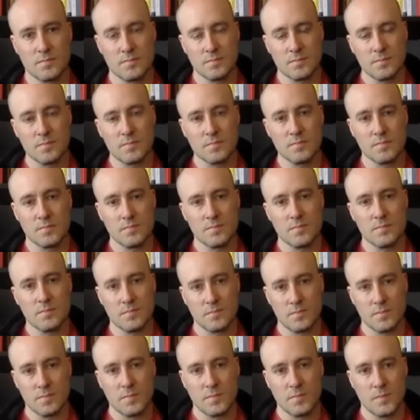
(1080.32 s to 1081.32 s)

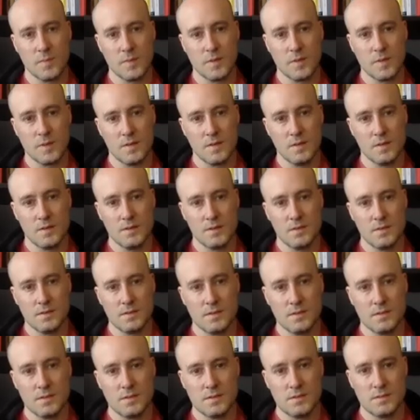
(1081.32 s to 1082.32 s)

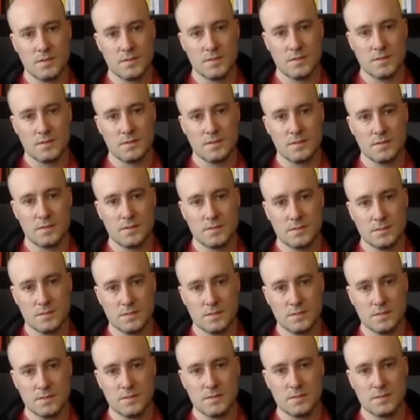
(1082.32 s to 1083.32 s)

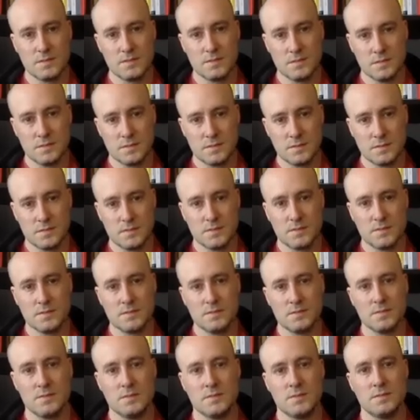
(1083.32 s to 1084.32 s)

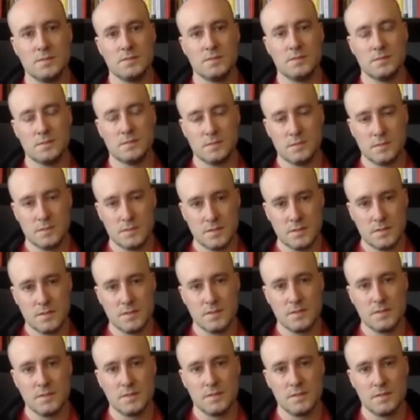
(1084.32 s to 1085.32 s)

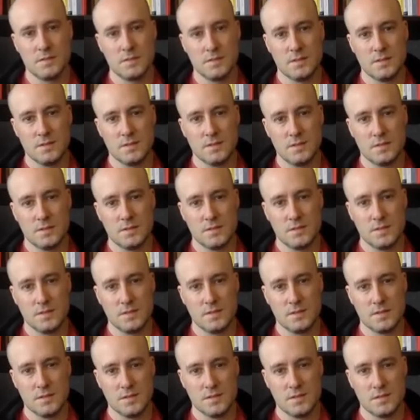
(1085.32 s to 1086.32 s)

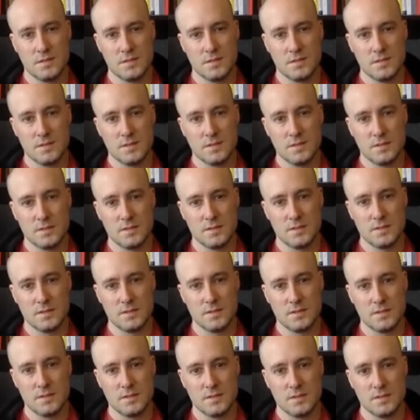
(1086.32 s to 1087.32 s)

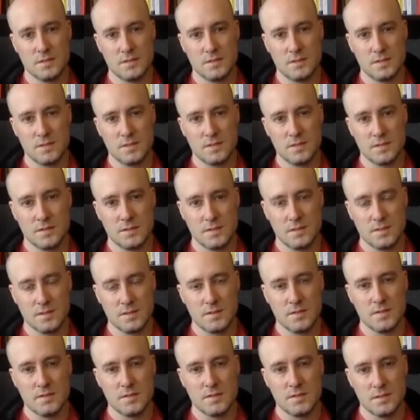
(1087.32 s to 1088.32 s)
The person shown says nothing.